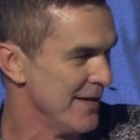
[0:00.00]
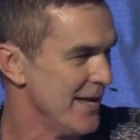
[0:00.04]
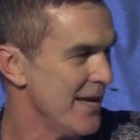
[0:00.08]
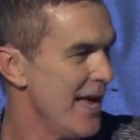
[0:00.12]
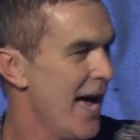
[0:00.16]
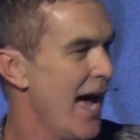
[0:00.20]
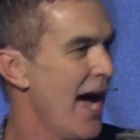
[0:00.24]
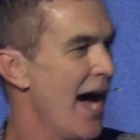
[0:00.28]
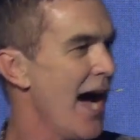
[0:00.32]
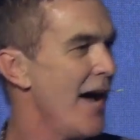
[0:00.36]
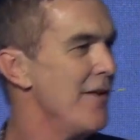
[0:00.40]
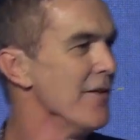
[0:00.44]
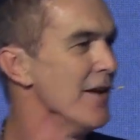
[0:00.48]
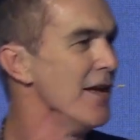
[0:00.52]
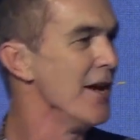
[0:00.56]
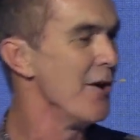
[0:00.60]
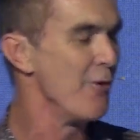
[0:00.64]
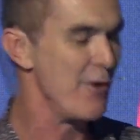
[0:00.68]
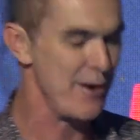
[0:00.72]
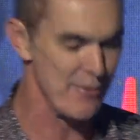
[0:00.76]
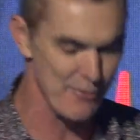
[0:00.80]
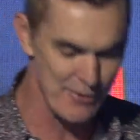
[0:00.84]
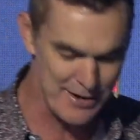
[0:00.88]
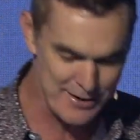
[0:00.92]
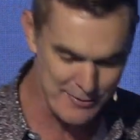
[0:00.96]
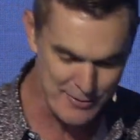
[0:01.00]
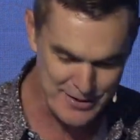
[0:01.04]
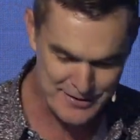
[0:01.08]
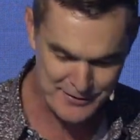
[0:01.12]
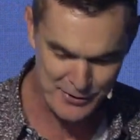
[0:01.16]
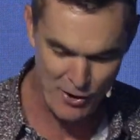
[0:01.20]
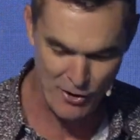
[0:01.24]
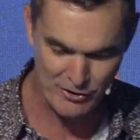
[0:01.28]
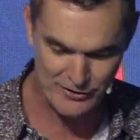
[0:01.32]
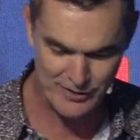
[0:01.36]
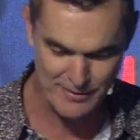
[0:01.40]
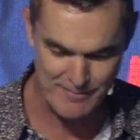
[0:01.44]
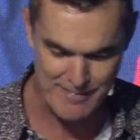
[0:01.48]
Uh, we, we, we,
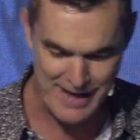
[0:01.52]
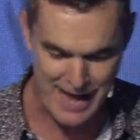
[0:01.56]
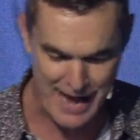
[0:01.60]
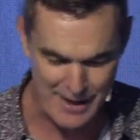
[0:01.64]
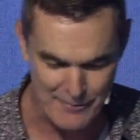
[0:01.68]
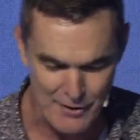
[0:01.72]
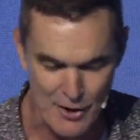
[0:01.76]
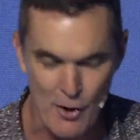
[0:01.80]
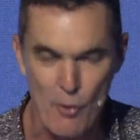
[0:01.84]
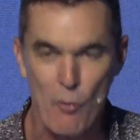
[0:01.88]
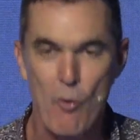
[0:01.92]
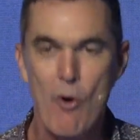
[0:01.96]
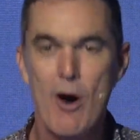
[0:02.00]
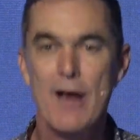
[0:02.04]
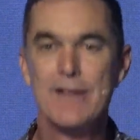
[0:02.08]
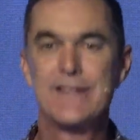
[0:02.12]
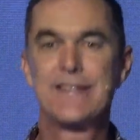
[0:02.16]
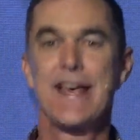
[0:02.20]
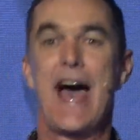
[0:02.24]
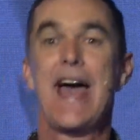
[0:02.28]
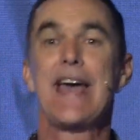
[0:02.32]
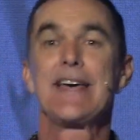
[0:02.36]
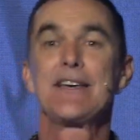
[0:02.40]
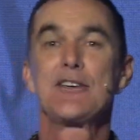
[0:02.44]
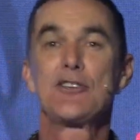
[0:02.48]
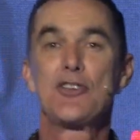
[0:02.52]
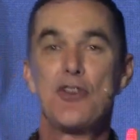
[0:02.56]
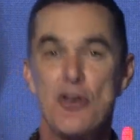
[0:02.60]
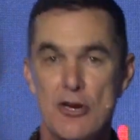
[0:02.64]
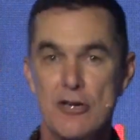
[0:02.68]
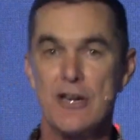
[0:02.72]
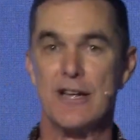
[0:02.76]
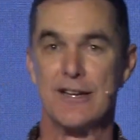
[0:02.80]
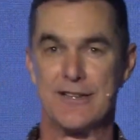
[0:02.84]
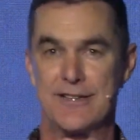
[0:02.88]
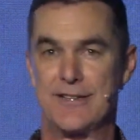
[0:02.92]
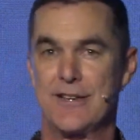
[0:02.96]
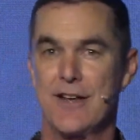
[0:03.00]
talked about what's a
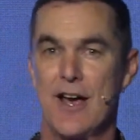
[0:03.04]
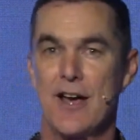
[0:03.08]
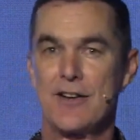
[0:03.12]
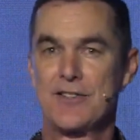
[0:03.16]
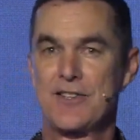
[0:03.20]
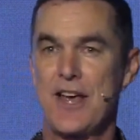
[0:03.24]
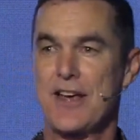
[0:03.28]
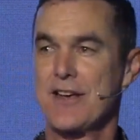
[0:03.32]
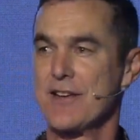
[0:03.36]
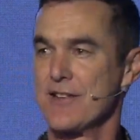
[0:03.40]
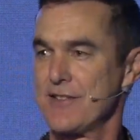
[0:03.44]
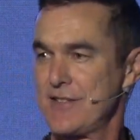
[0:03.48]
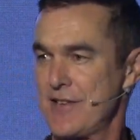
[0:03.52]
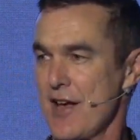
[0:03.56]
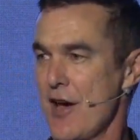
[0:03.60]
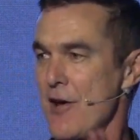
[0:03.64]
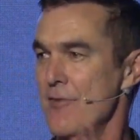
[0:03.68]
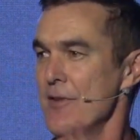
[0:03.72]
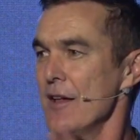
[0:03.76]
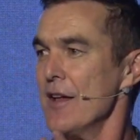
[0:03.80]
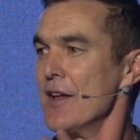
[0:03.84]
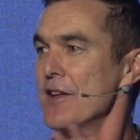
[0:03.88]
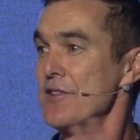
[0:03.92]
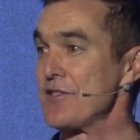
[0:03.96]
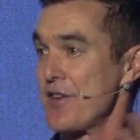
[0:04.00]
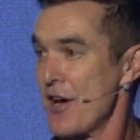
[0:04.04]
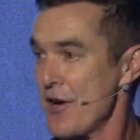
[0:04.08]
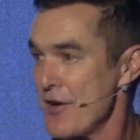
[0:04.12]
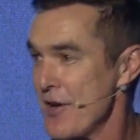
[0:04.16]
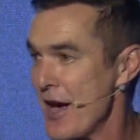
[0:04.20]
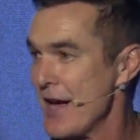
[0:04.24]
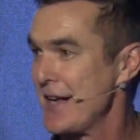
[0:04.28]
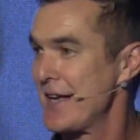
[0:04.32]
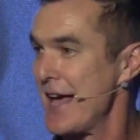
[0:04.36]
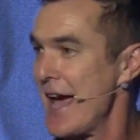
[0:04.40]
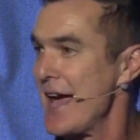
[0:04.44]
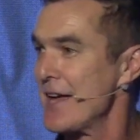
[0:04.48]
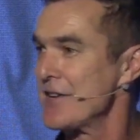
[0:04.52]
unit. Uh, so, so, so
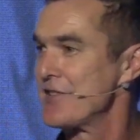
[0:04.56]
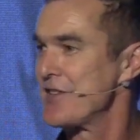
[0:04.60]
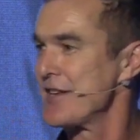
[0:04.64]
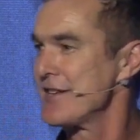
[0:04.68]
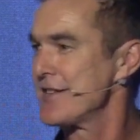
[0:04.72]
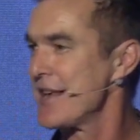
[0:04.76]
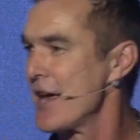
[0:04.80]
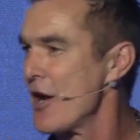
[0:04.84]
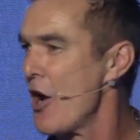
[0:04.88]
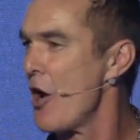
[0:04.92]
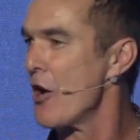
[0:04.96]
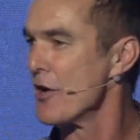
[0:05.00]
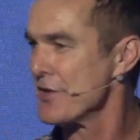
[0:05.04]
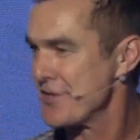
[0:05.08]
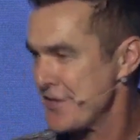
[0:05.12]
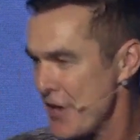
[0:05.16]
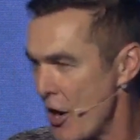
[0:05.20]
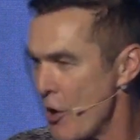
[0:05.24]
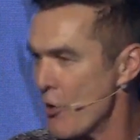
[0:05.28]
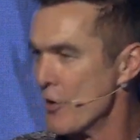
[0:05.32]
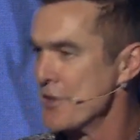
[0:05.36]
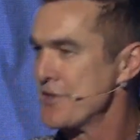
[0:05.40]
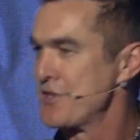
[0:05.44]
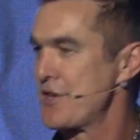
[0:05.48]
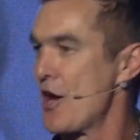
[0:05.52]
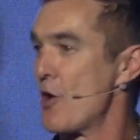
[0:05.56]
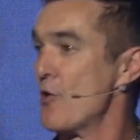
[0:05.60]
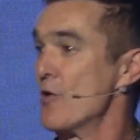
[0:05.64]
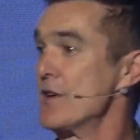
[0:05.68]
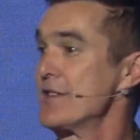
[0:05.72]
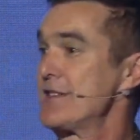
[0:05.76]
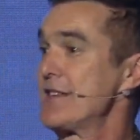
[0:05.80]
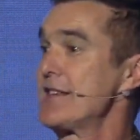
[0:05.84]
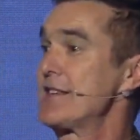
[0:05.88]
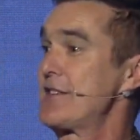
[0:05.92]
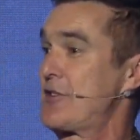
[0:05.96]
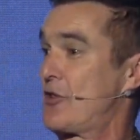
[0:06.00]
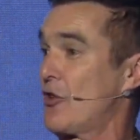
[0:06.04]
again, she said, oh, so and so was
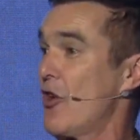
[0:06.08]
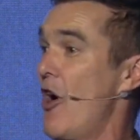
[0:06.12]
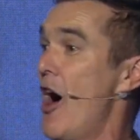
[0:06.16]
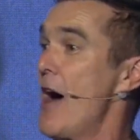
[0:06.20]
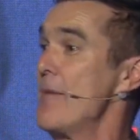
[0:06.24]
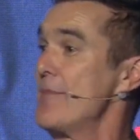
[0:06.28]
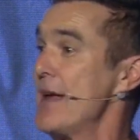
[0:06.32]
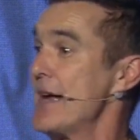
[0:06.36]
described